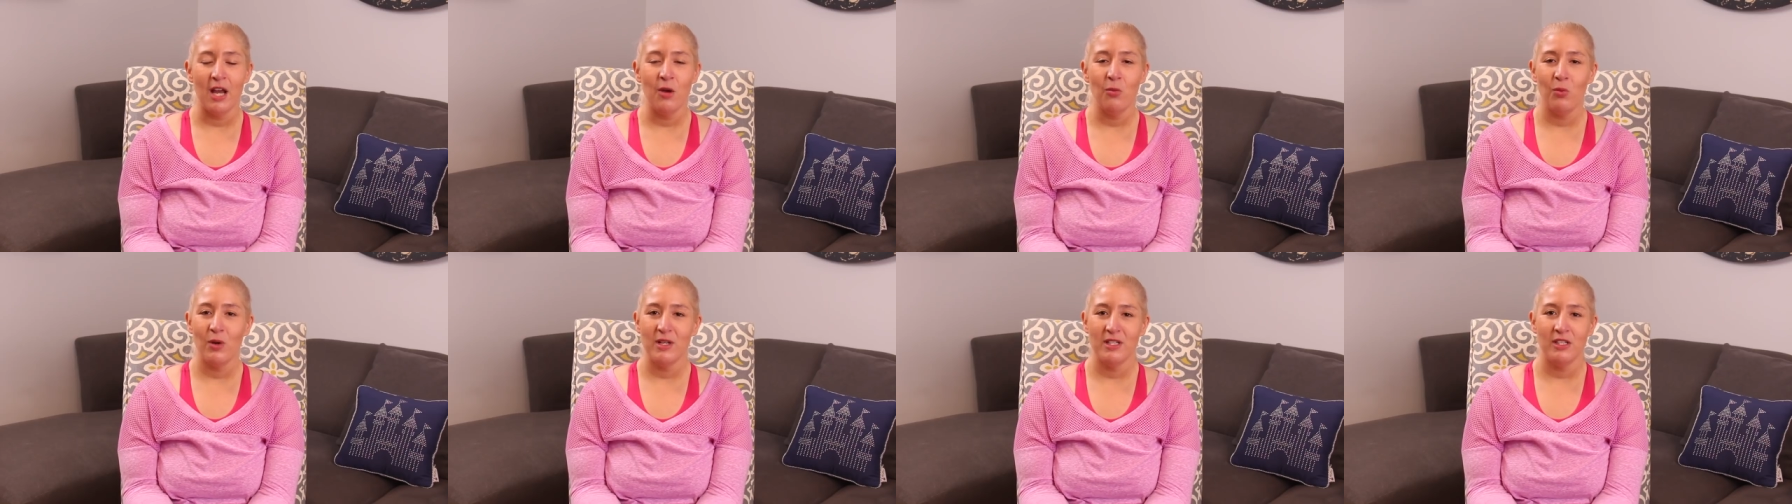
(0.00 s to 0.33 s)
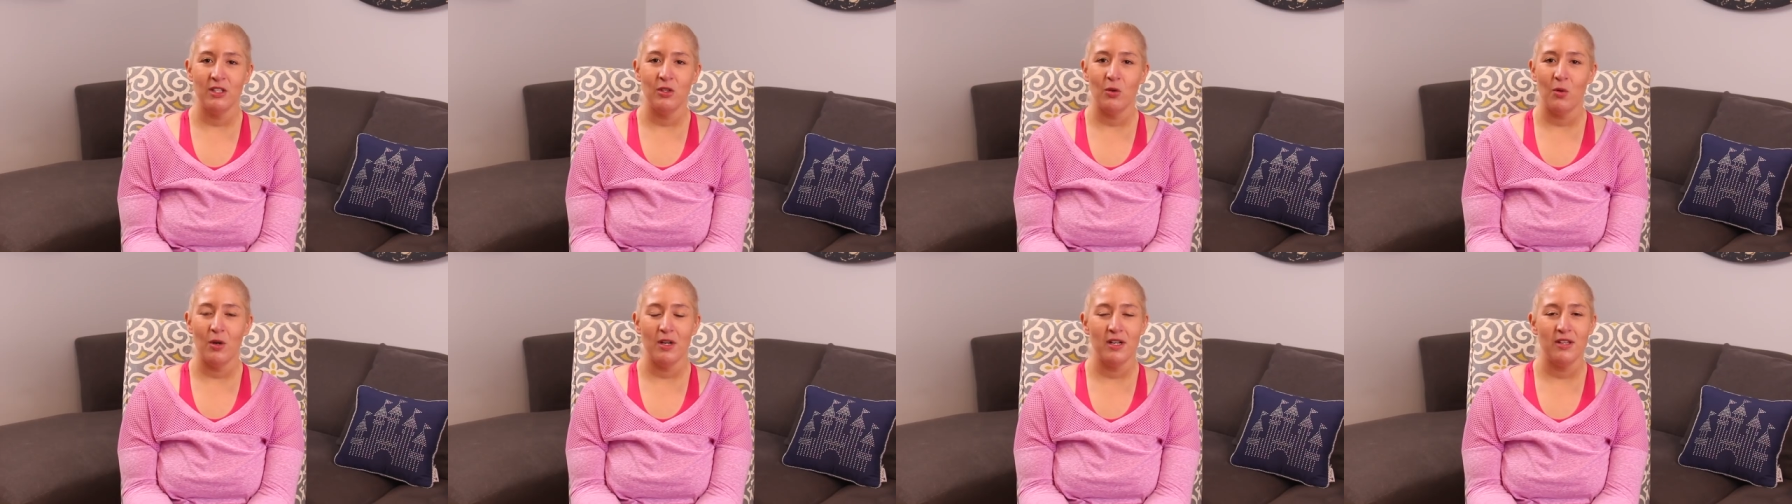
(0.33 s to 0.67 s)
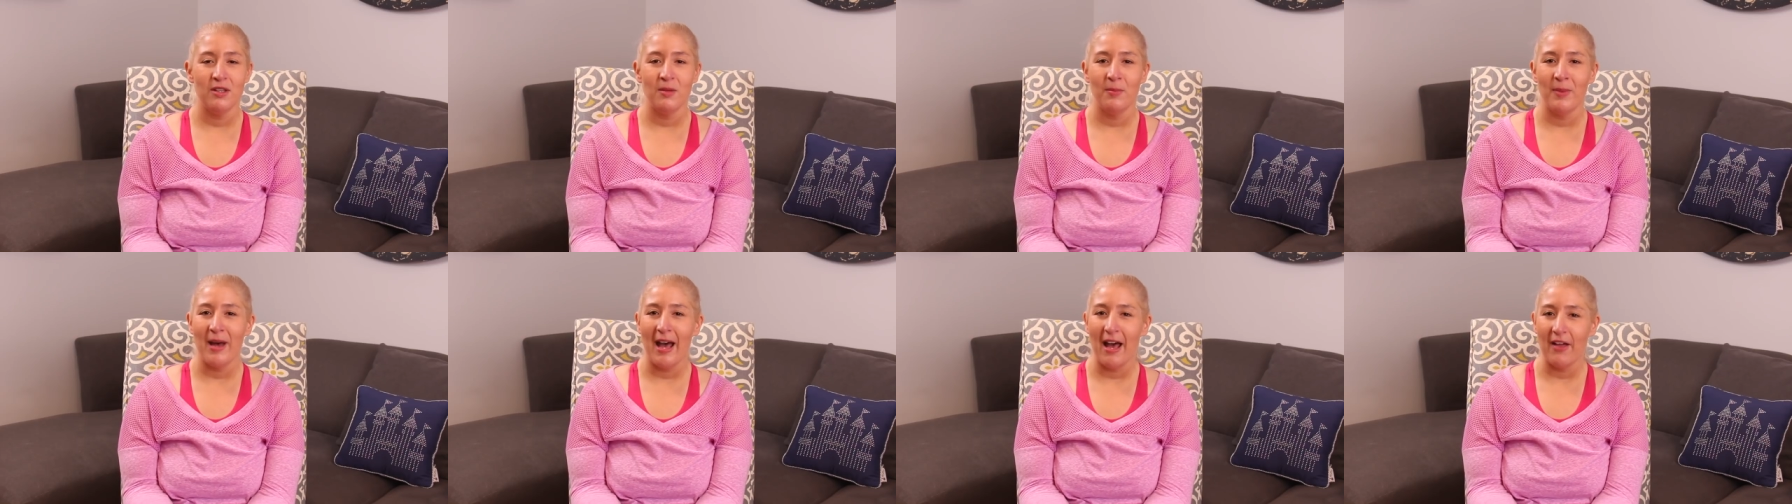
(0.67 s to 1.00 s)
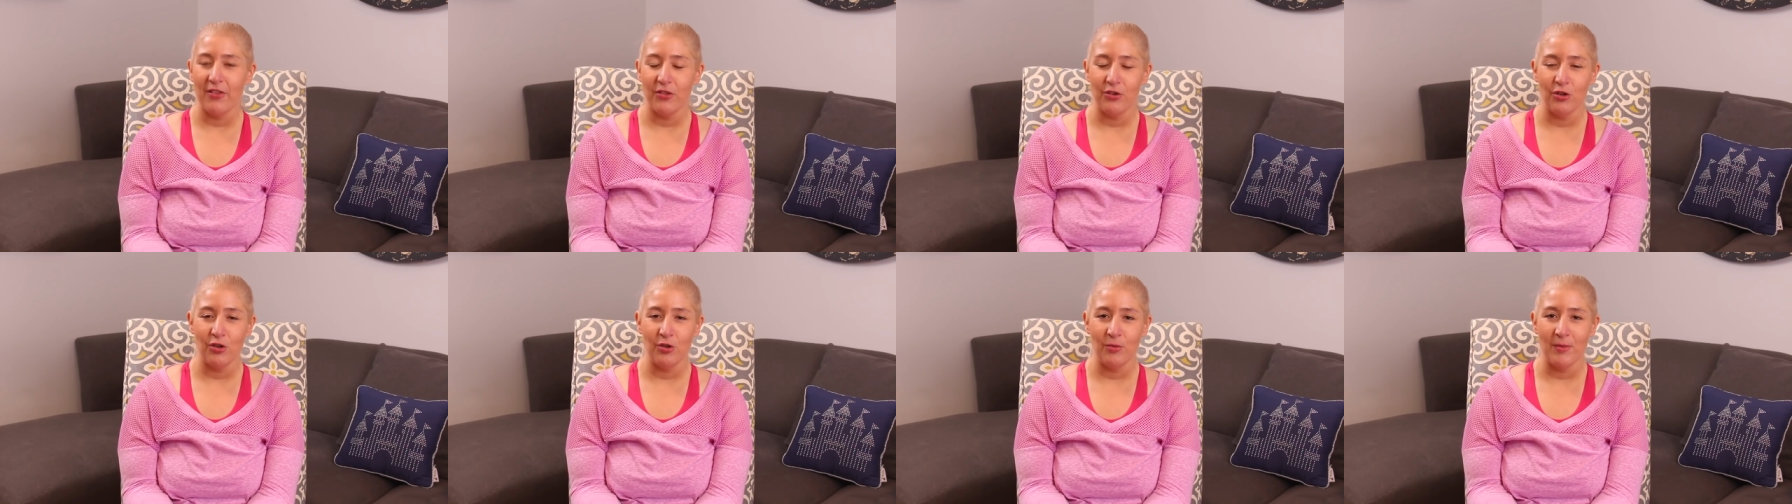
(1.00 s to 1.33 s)
I wasn't going to the
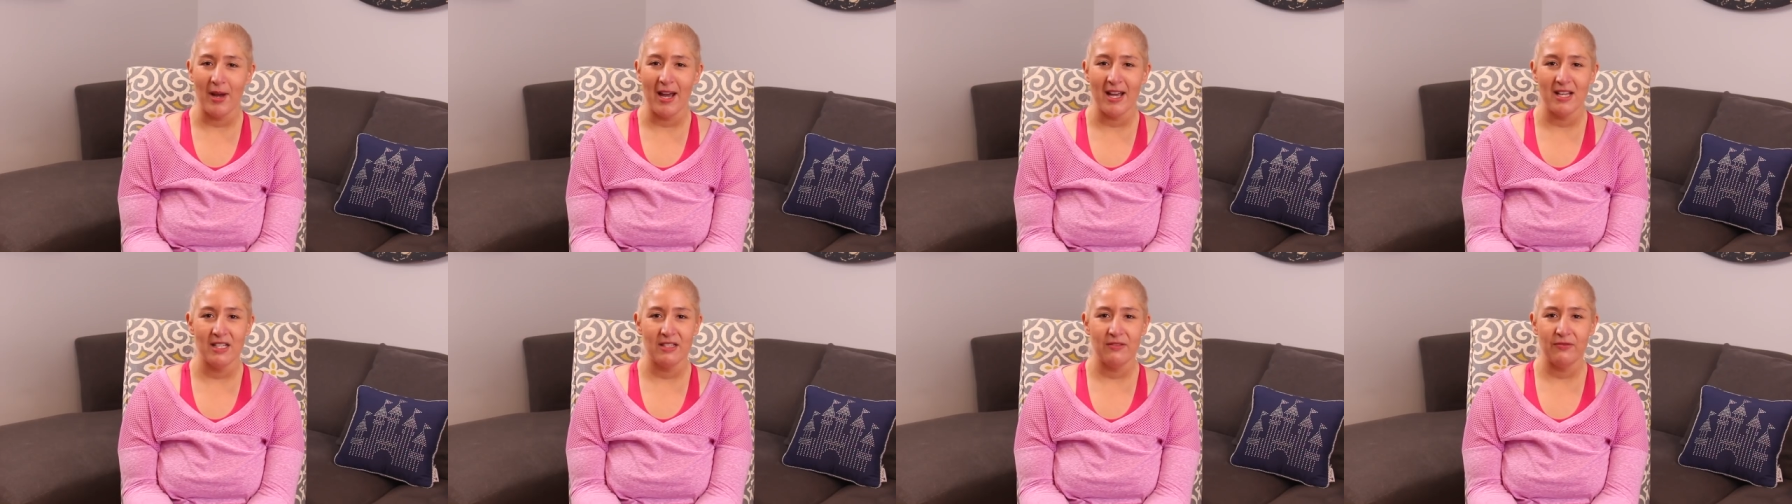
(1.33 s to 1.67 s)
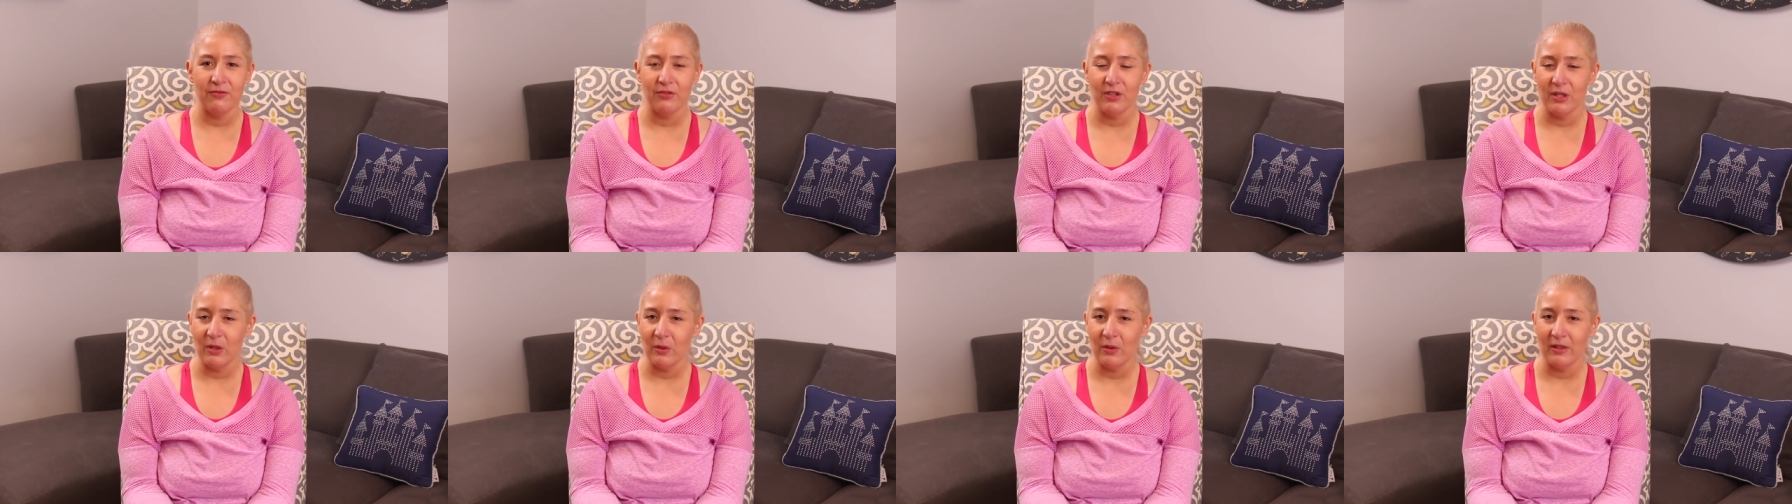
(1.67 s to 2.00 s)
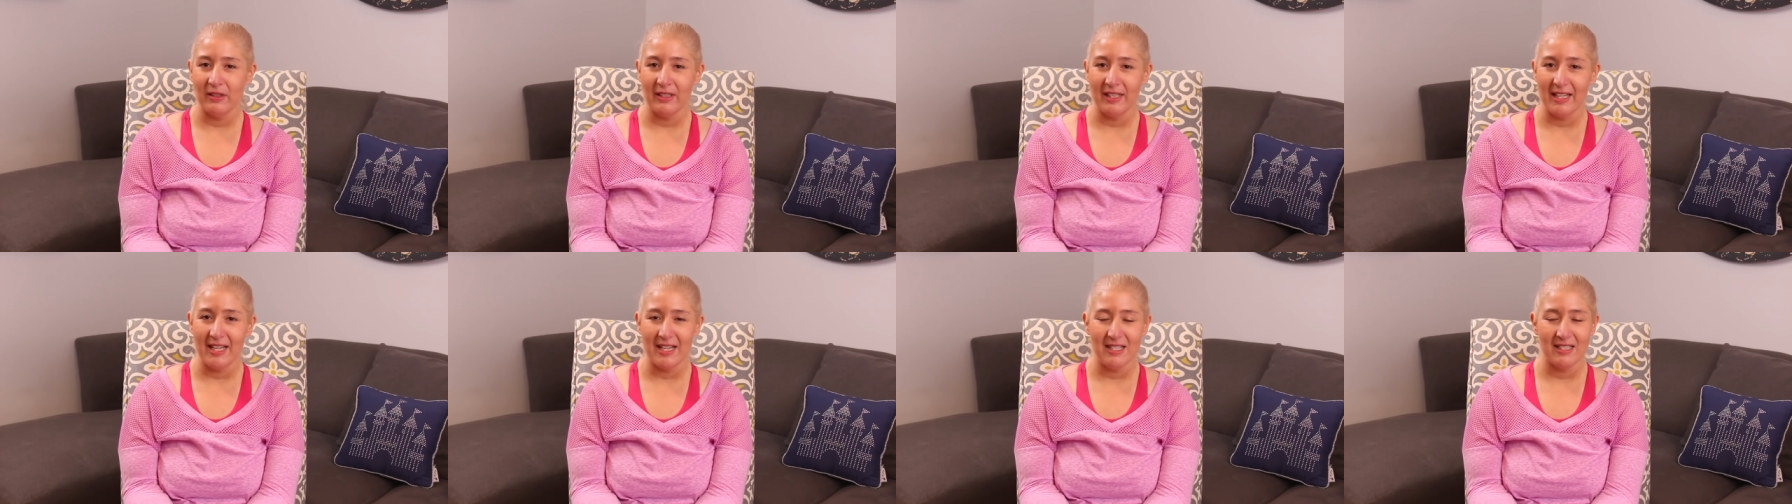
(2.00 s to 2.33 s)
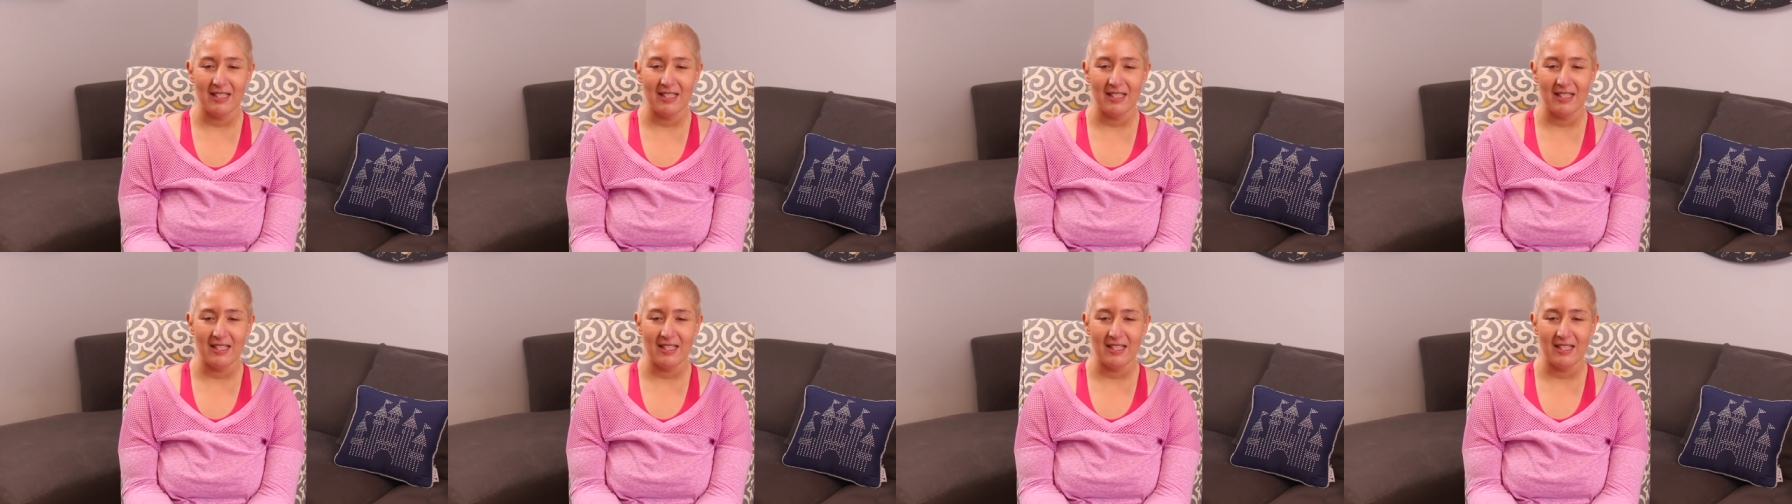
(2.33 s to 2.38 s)
bathroom as frequently